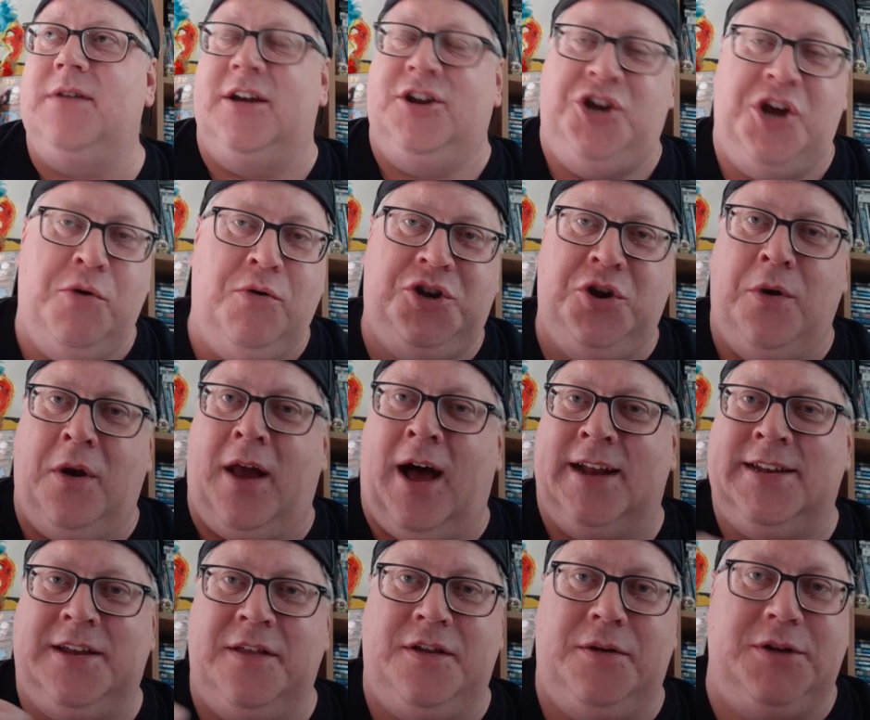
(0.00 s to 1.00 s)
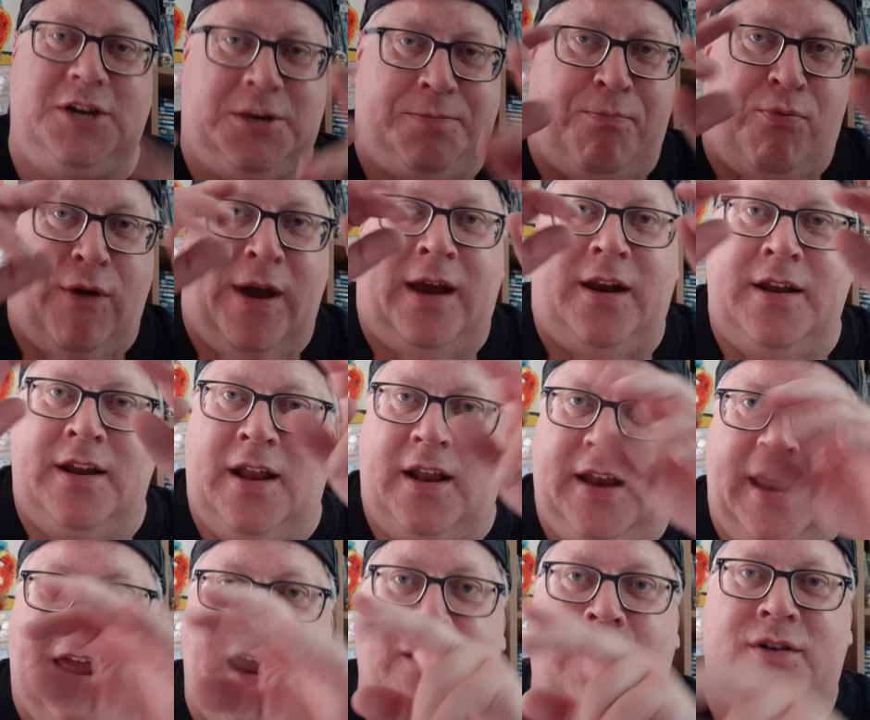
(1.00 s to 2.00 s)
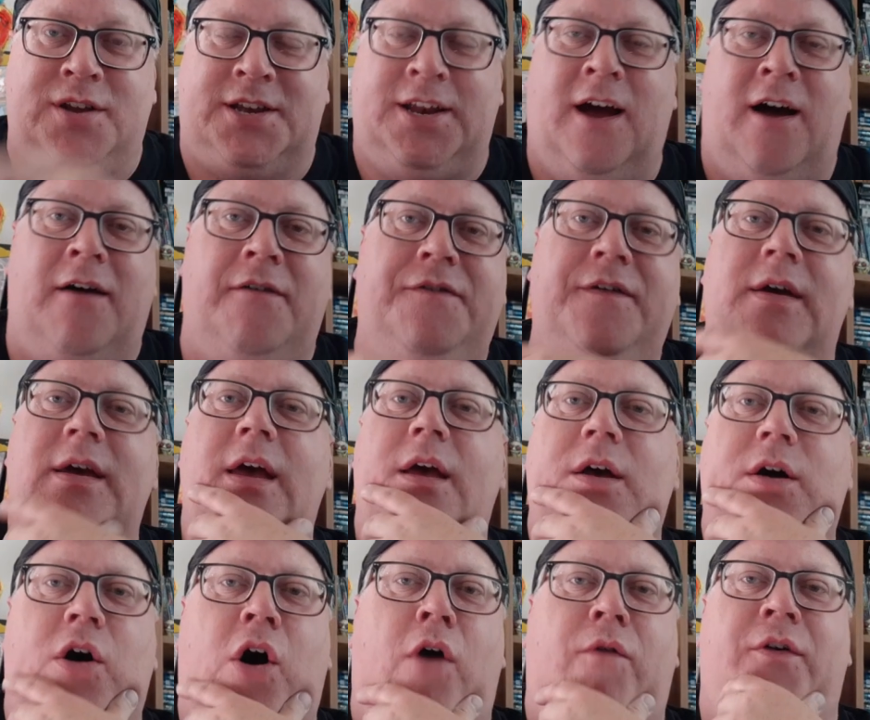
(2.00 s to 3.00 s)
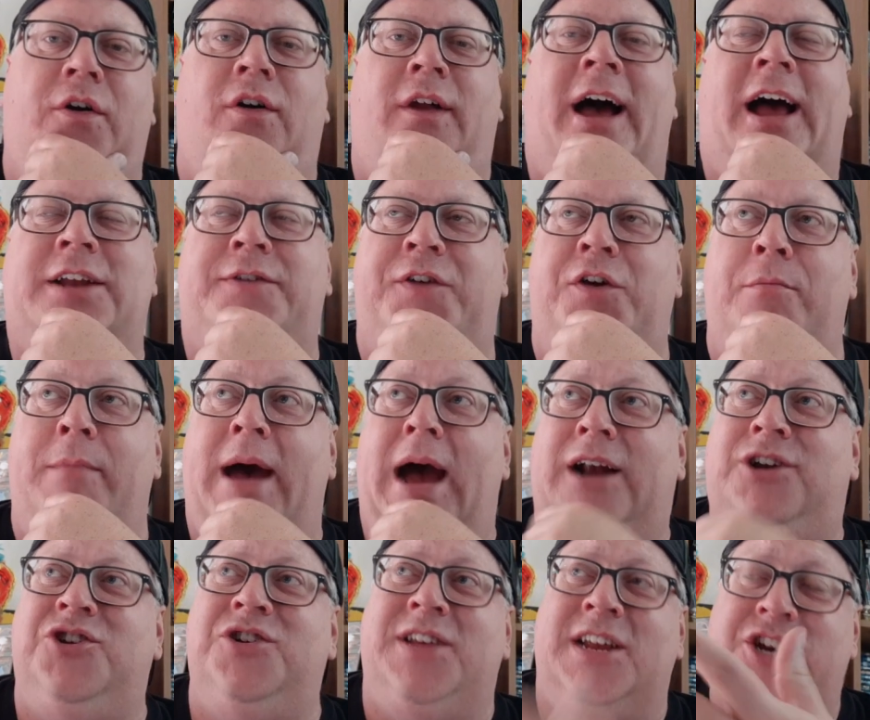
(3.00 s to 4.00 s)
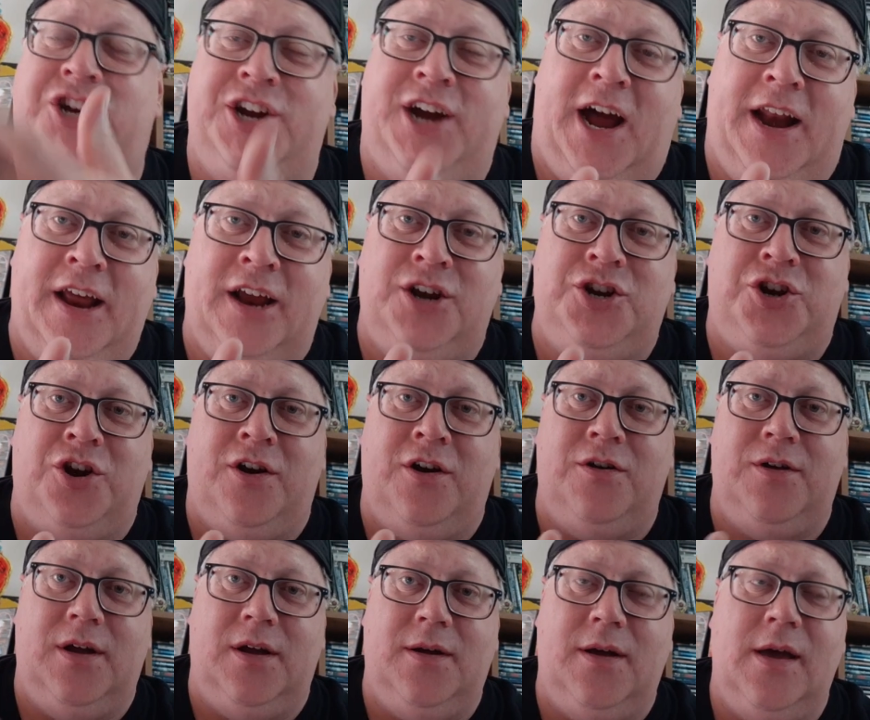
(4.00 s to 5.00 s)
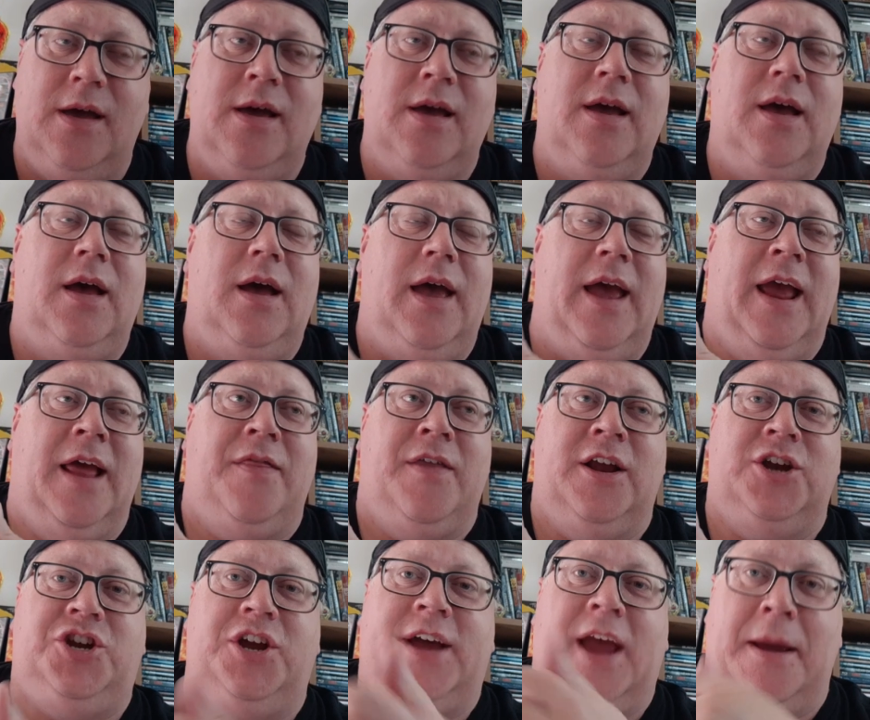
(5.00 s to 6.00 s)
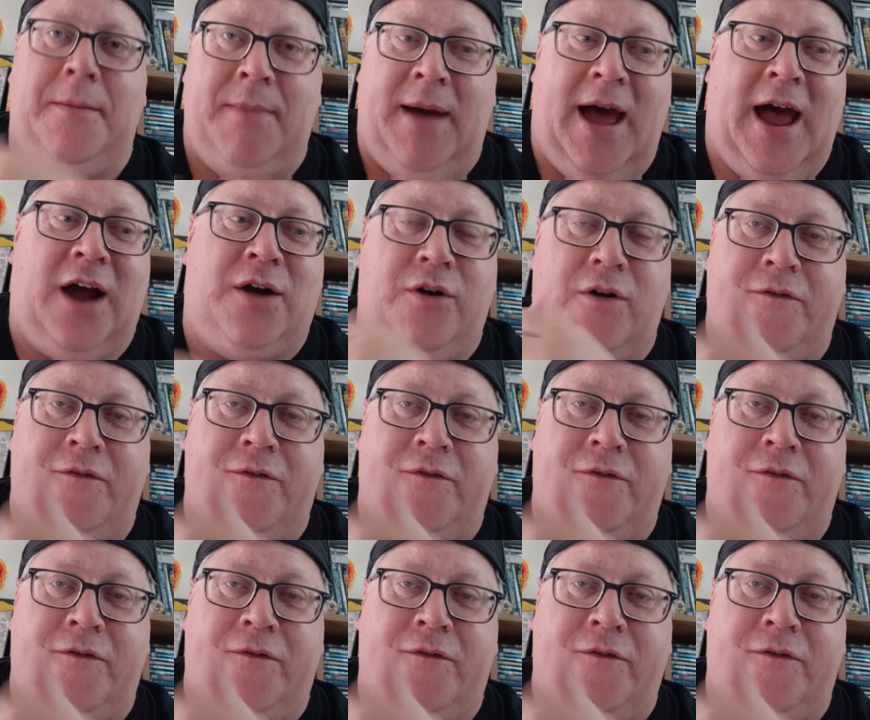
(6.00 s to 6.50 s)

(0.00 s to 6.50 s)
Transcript: She was doing lots of sprinkling of heel stuff over her last few matches, and she got injured, and then she came back.